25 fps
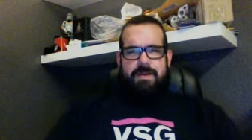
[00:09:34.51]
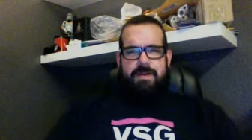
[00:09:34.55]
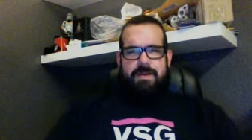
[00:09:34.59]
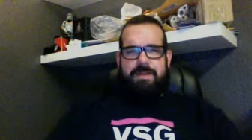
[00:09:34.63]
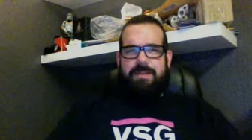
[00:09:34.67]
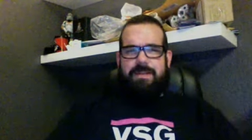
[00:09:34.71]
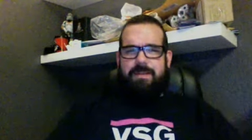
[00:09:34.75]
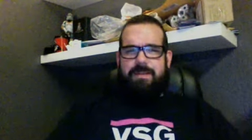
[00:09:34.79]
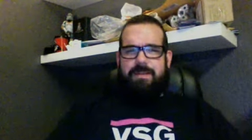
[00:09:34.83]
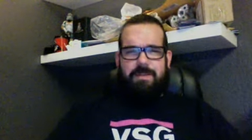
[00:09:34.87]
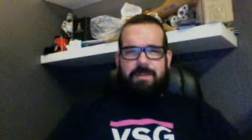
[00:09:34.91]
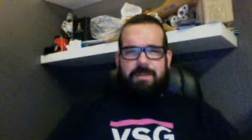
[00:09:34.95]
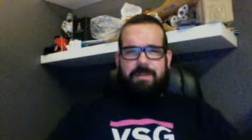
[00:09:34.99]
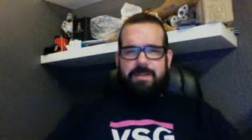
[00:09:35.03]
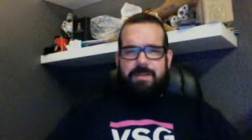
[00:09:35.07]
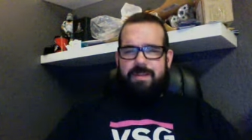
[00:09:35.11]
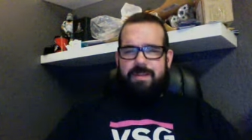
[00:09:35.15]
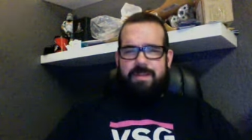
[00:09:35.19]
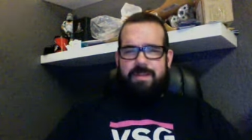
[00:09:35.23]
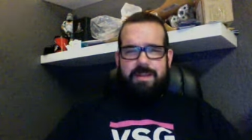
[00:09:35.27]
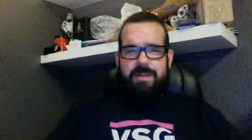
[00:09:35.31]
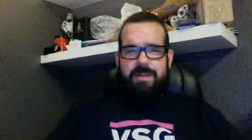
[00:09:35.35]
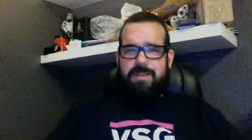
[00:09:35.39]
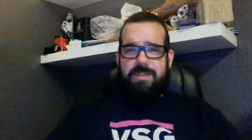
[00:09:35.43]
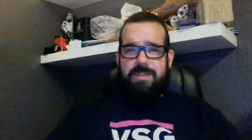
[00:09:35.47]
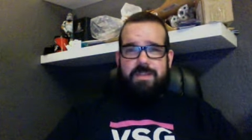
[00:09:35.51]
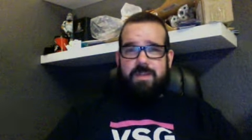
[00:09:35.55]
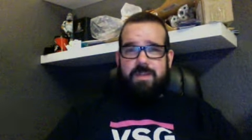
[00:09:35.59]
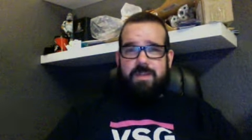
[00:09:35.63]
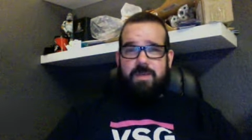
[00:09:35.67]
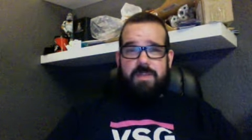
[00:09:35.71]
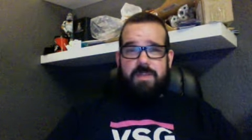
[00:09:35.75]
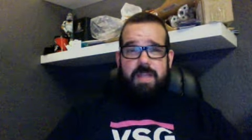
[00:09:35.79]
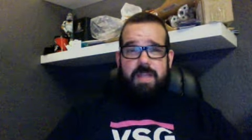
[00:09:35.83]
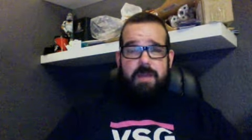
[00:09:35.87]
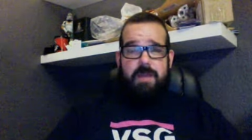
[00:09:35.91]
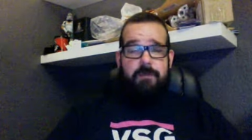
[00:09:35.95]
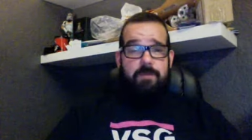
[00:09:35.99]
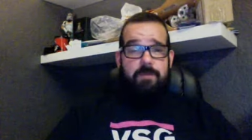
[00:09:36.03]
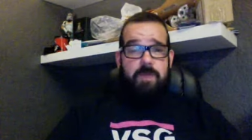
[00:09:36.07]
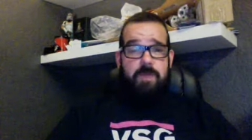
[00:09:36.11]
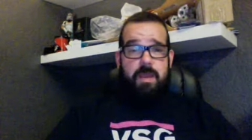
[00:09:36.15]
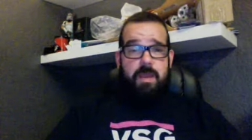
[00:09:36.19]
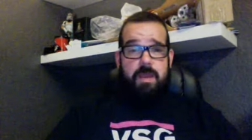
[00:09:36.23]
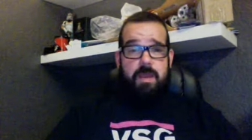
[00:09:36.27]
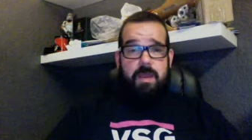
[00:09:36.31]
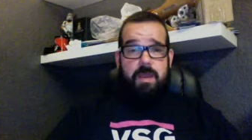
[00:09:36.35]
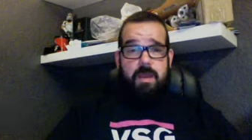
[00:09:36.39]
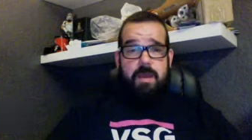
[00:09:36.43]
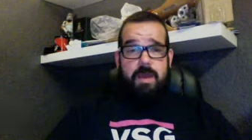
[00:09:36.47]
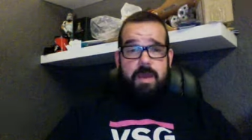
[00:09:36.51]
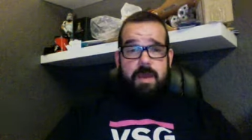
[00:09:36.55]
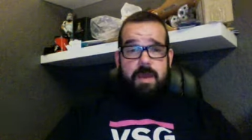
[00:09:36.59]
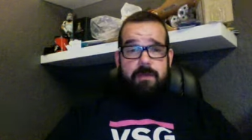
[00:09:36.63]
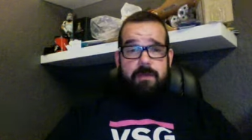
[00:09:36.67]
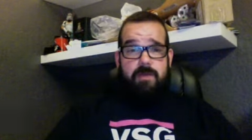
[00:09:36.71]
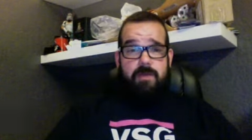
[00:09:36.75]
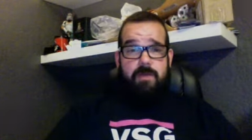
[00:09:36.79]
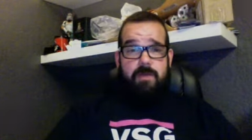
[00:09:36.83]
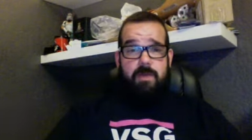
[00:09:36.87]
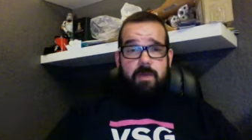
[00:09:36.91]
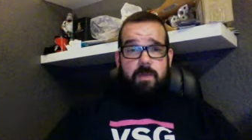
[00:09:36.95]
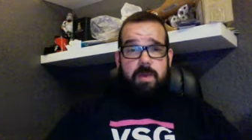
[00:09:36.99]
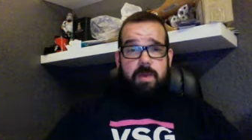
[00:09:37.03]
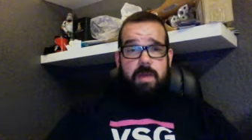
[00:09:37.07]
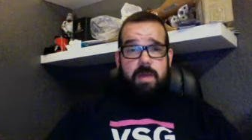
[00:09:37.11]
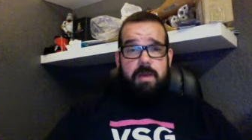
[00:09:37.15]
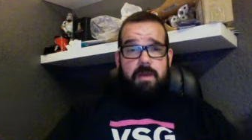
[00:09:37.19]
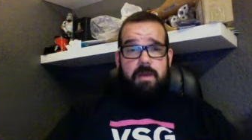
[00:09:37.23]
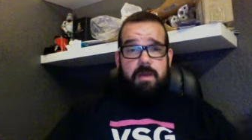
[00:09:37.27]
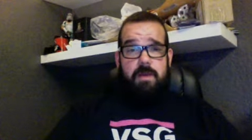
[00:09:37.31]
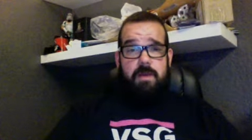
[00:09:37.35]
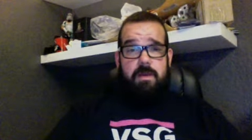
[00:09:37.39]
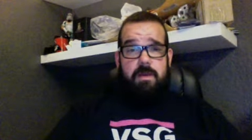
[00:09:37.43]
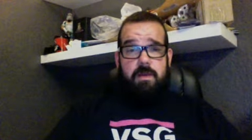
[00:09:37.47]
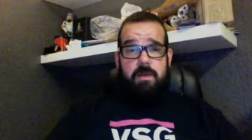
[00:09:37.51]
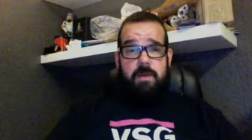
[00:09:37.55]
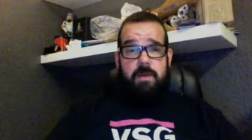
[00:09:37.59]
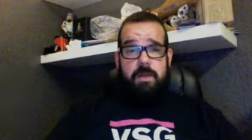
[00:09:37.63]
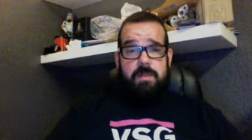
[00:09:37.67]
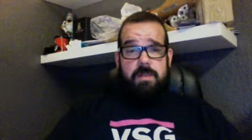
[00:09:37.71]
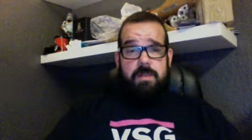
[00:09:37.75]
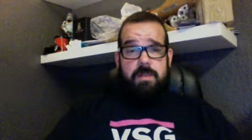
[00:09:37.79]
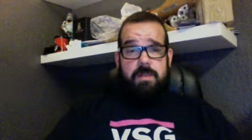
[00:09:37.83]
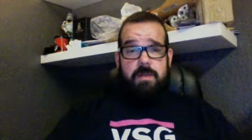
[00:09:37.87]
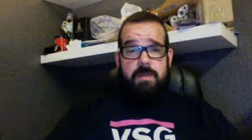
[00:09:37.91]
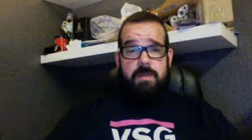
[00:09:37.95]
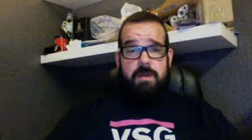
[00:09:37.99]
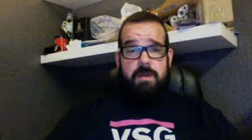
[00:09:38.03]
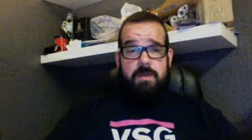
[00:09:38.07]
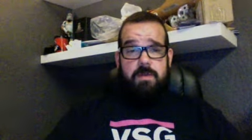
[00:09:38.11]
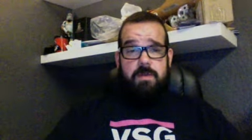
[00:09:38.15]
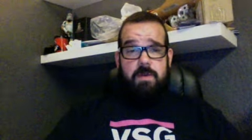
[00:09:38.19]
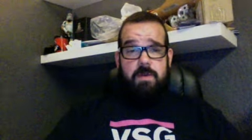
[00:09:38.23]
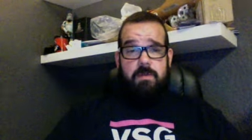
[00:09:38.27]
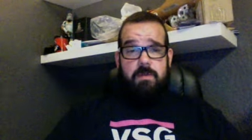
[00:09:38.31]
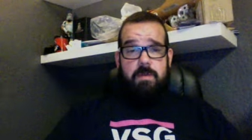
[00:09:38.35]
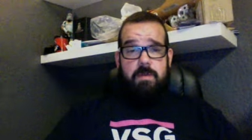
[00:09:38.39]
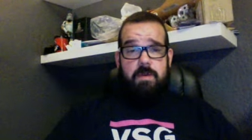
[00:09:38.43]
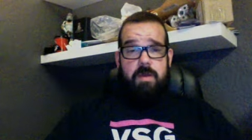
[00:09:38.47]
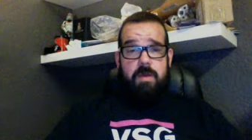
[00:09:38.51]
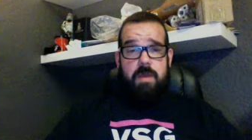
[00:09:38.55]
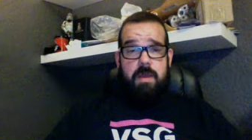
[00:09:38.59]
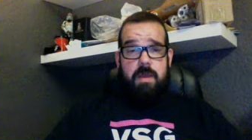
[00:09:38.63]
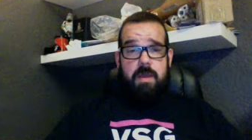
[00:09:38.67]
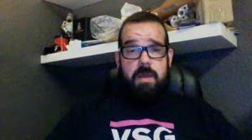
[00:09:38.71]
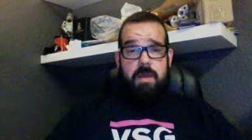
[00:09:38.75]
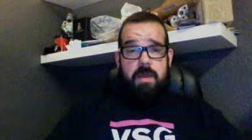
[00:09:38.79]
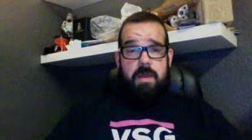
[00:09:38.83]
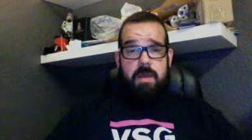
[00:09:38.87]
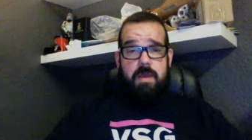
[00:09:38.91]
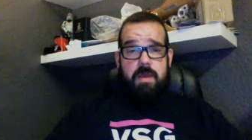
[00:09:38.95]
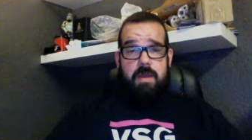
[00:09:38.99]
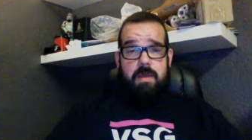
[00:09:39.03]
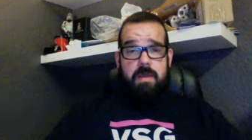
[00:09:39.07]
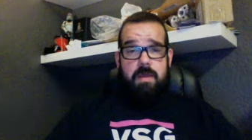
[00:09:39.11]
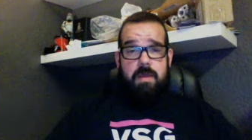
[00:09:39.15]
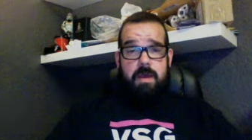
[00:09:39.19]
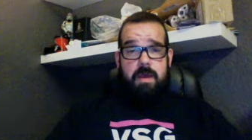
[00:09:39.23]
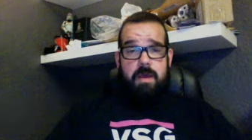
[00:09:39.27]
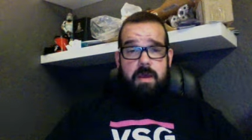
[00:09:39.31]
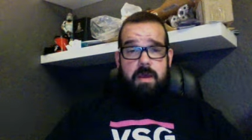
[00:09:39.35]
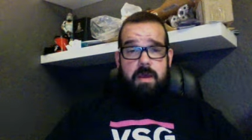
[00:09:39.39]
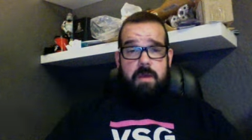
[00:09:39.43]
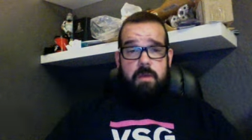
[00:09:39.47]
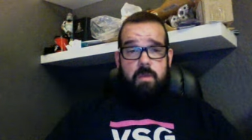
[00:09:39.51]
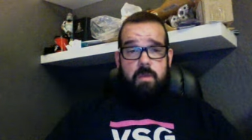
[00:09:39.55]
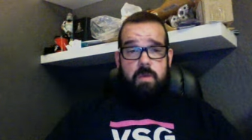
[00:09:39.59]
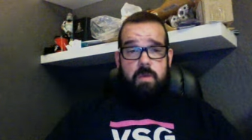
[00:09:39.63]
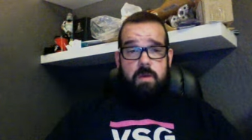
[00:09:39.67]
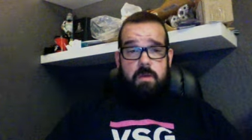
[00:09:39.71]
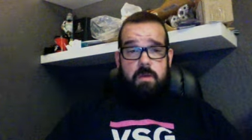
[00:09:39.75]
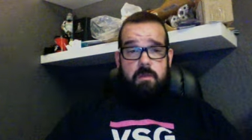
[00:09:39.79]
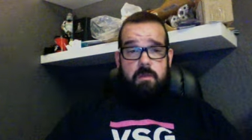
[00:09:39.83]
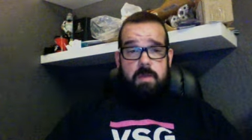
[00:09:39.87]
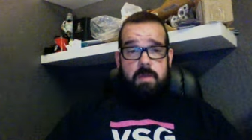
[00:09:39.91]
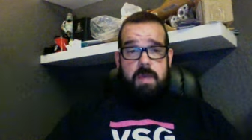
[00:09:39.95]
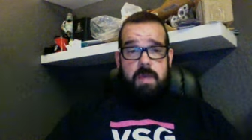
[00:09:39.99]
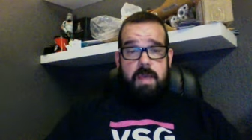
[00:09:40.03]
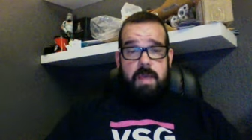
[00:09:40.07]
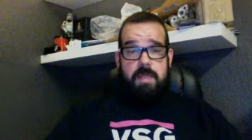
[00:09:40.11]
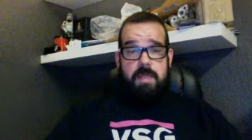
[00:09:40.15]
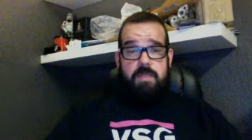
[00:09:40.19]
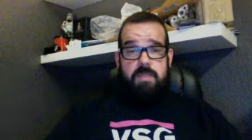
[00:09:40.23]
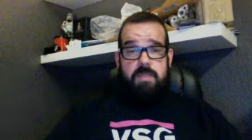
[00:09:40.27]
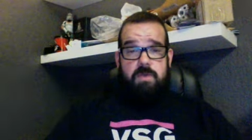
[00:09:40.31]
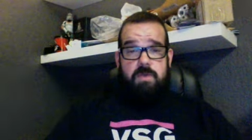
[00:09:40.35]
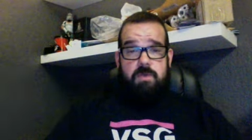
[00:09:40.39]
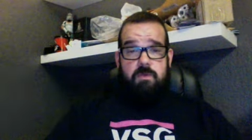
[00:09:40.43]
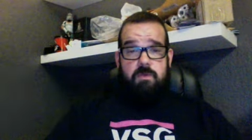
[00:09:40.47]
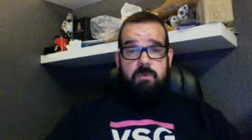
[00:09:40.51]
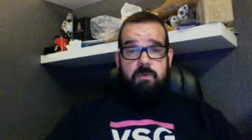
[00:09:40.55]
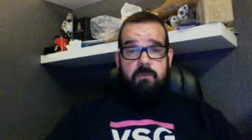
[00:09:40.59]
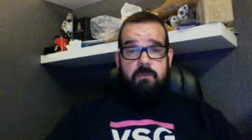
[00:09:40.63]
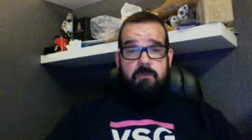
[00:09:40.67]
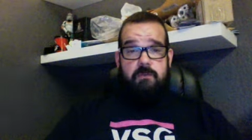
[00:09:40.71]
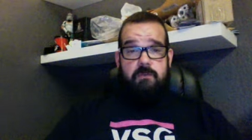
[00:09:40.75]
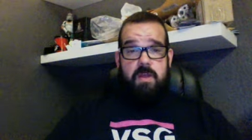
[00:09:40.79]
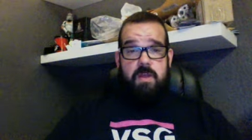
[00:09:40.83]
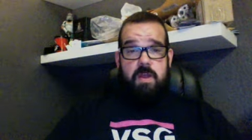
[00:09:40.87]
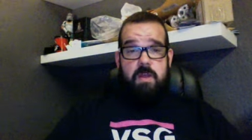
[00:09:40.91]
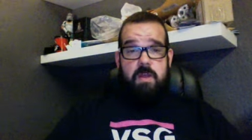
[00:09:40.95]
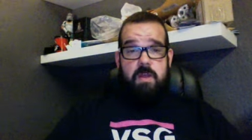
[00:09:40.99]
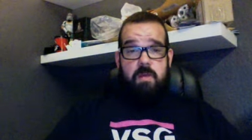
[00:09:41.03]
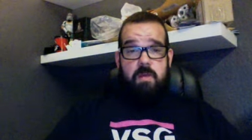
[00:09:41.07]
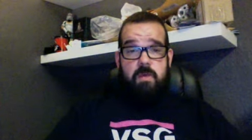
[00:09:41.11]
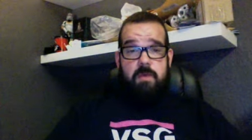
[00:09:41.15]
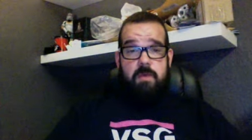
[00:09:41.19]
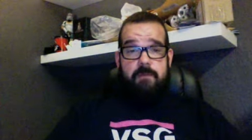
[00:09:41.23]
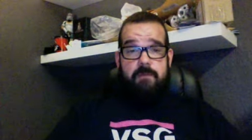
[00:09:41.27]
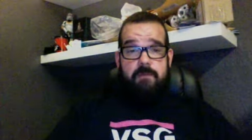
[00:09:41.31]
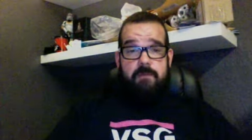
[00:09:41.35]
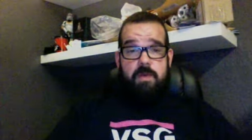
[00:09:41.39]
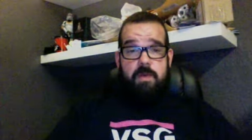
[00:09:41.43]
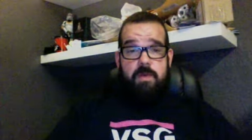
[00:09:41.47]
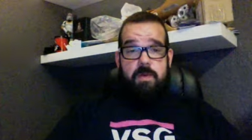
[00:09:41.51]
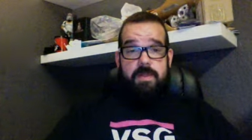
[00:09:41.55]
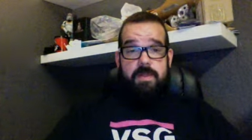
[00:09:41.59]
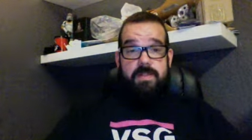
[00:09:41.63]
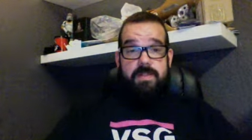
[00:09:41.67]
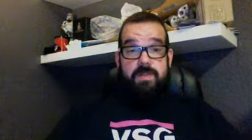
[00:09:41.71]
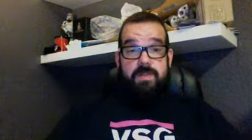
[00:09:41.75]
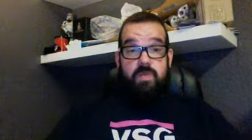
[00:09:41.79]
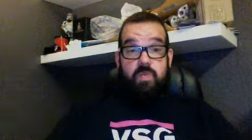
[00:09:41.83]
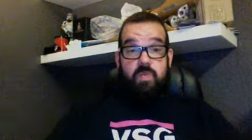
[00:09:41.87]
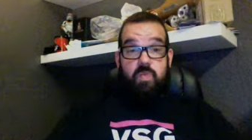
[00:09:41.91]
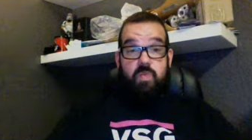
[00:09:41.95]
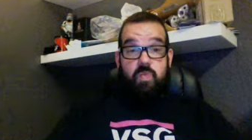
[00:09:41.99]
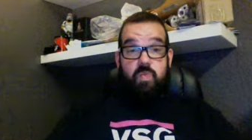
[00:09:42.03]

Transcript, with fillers: it's it's Tuesday. Have a great week. Great start to October, and I will be at you very, very soon.